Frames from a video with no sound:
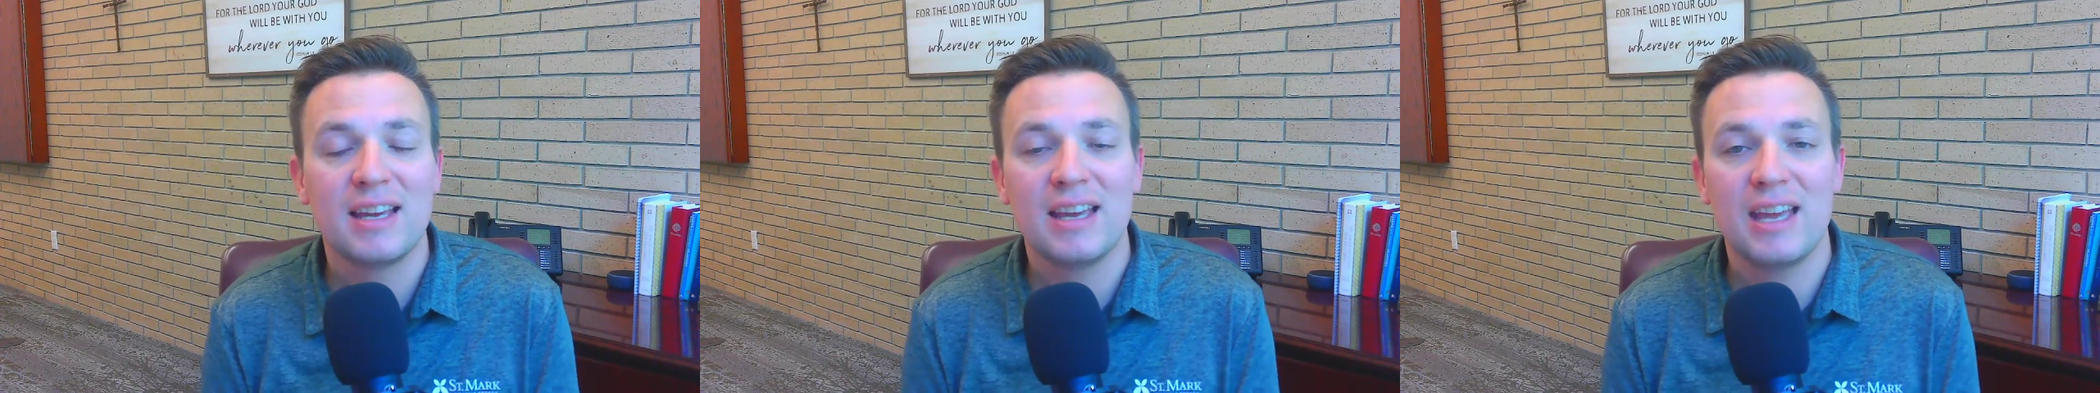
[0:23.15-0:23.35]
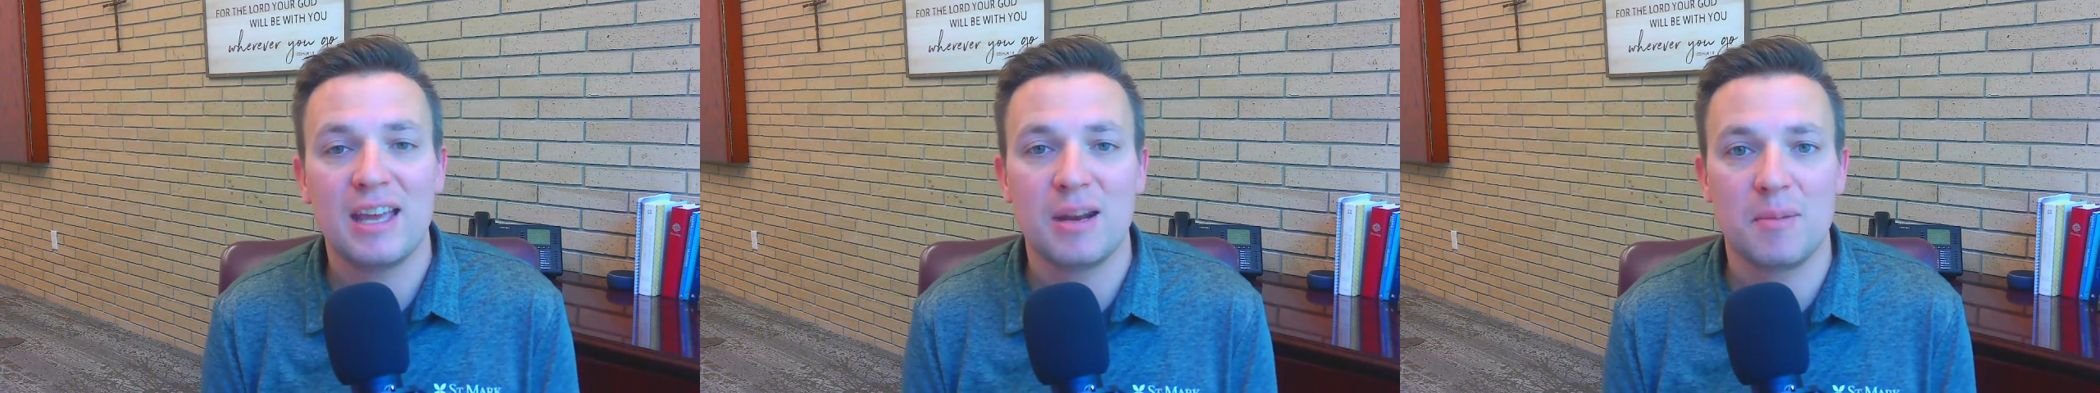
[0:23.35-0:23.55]

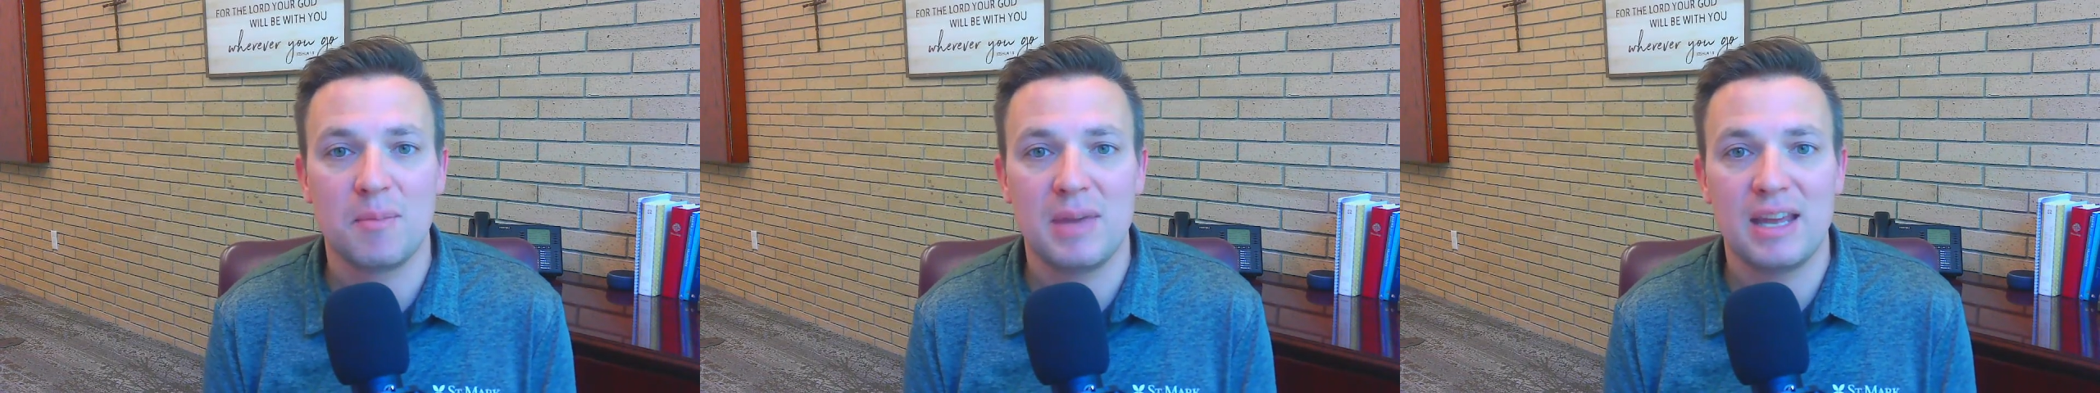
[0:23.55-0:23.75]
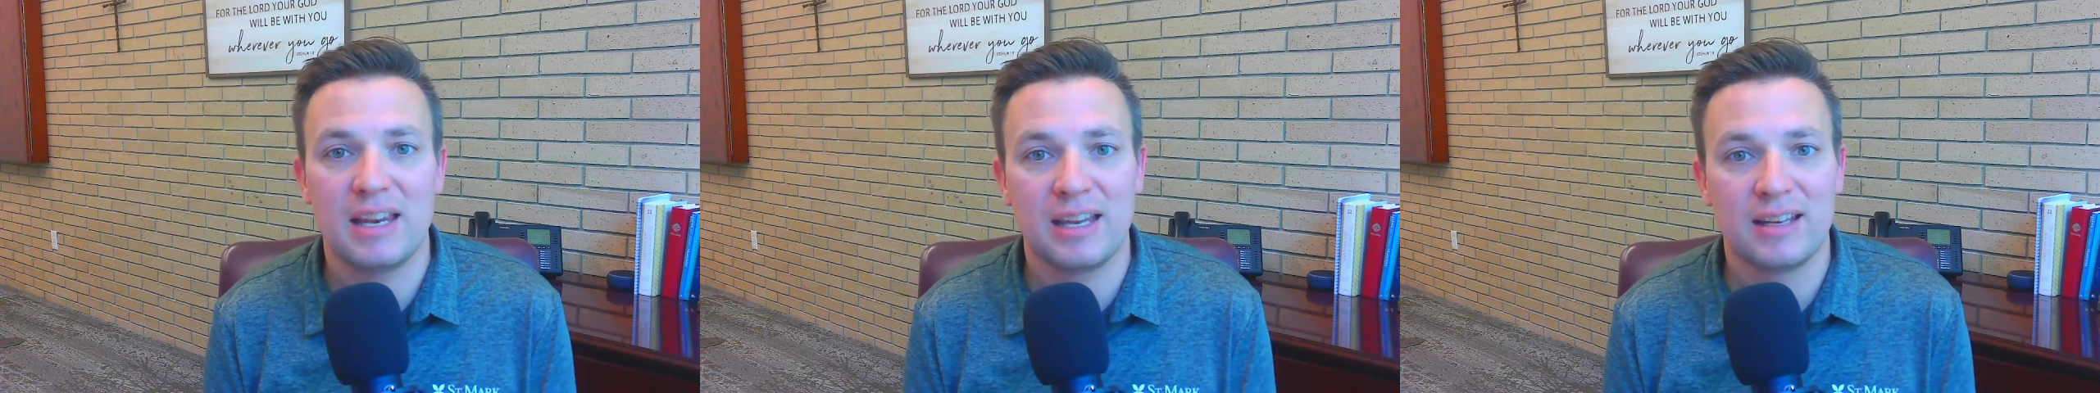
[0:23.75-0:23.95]
in a
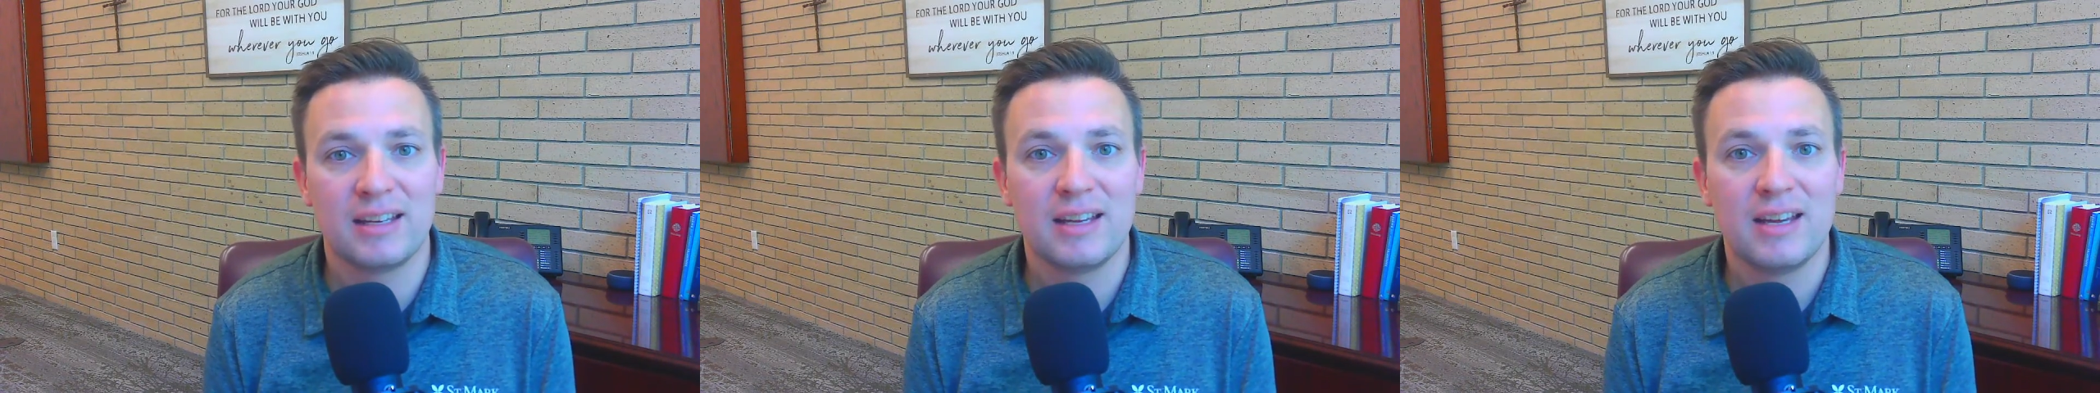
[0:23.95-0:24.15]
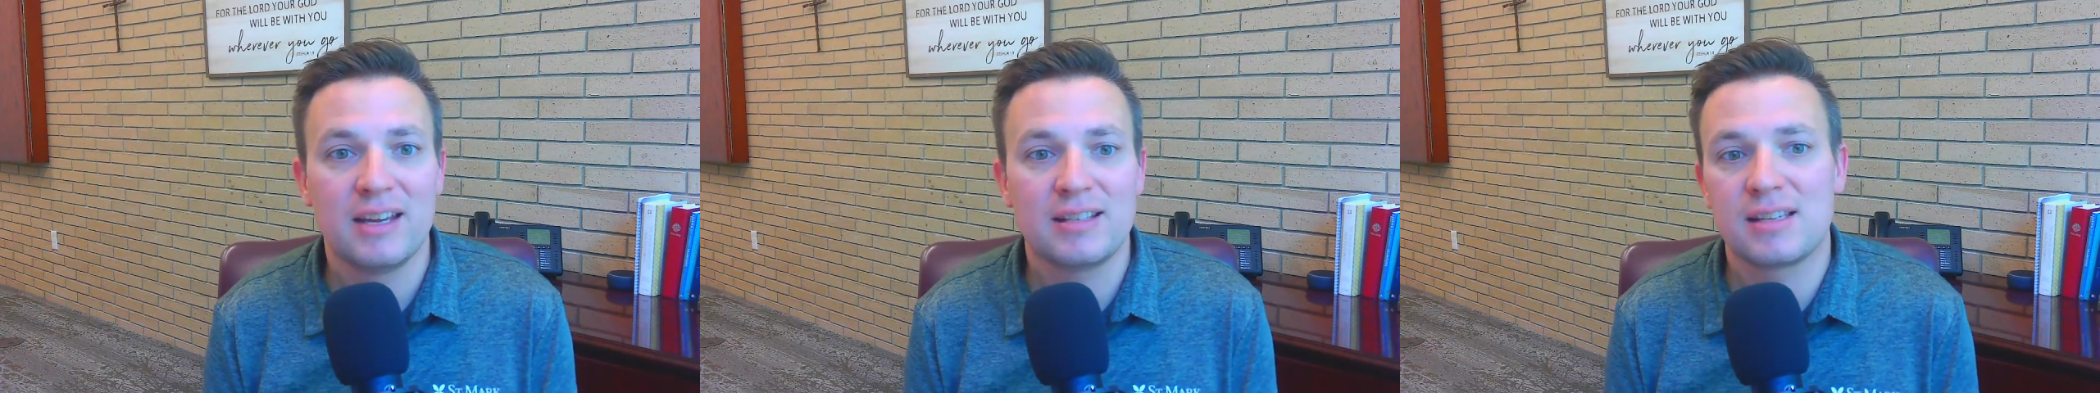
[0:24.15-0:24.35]
meeting
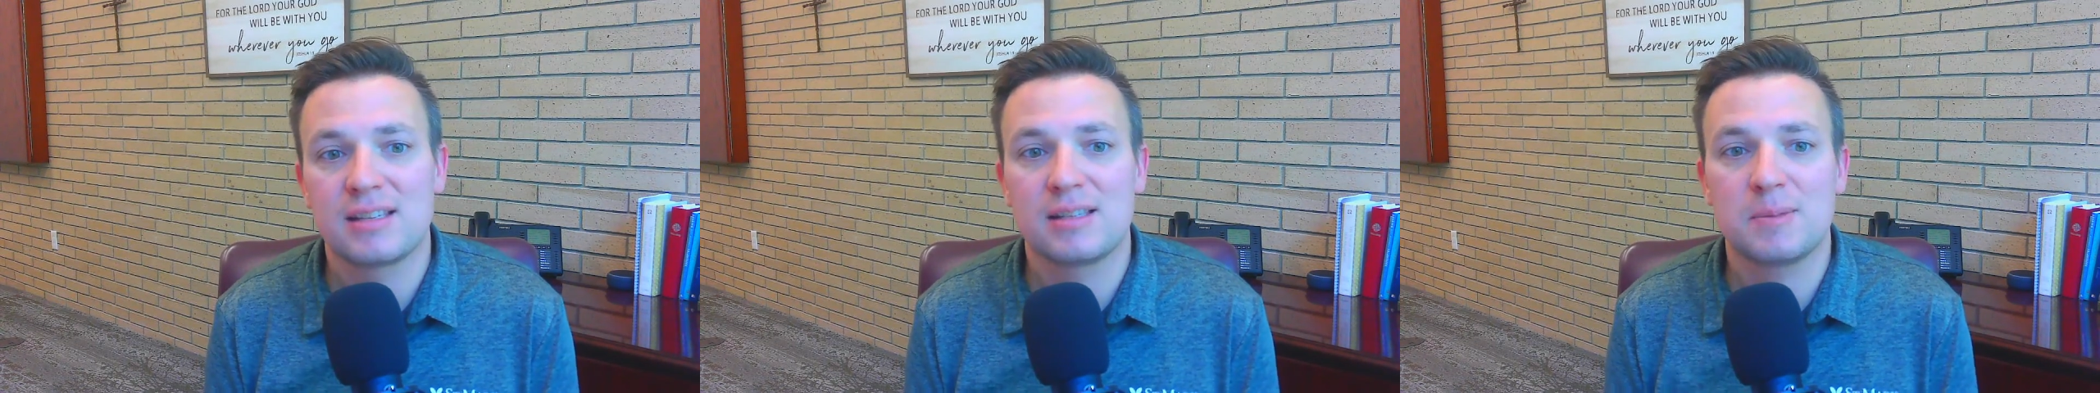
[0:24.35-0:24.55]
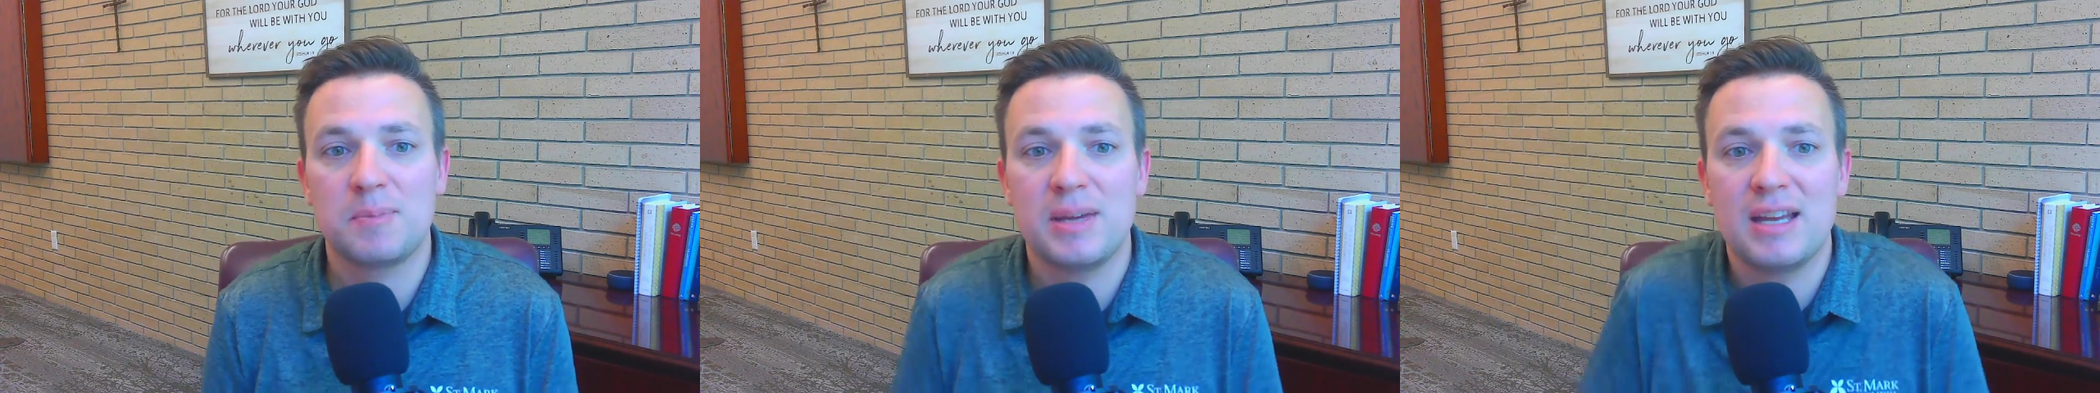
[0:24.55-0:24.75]
to
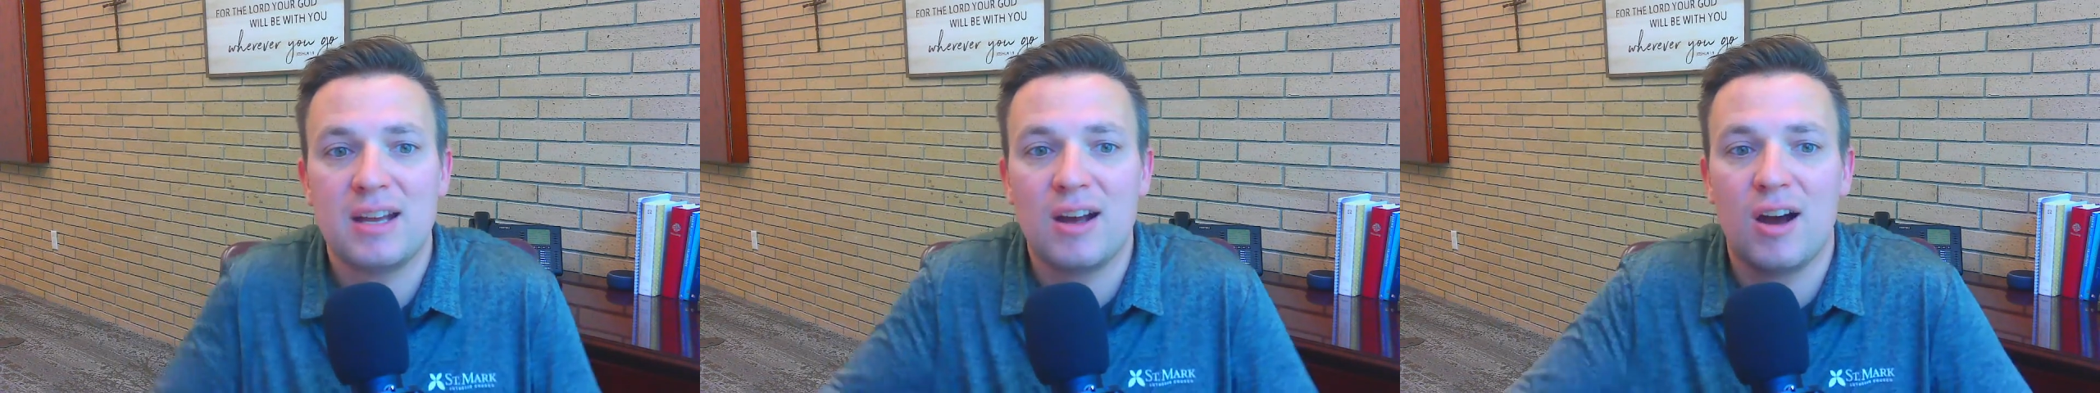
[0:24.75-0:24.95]
speak